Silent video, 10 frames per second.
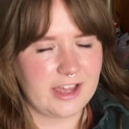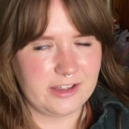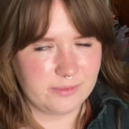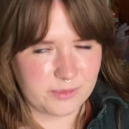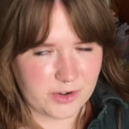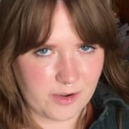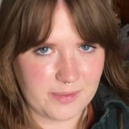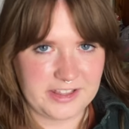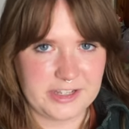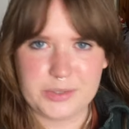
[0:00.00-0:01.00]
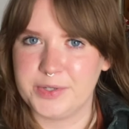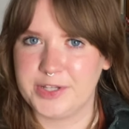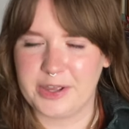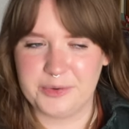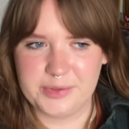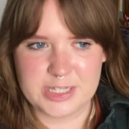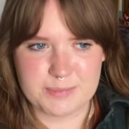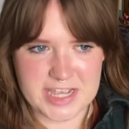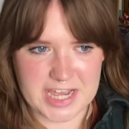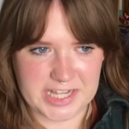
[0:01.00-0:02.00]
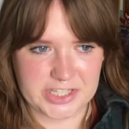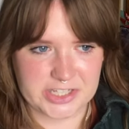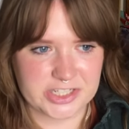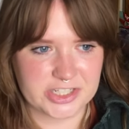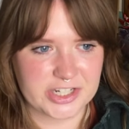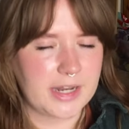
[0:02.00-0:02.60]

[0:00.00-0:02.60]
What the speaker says: I am not bilingual, I only speak English,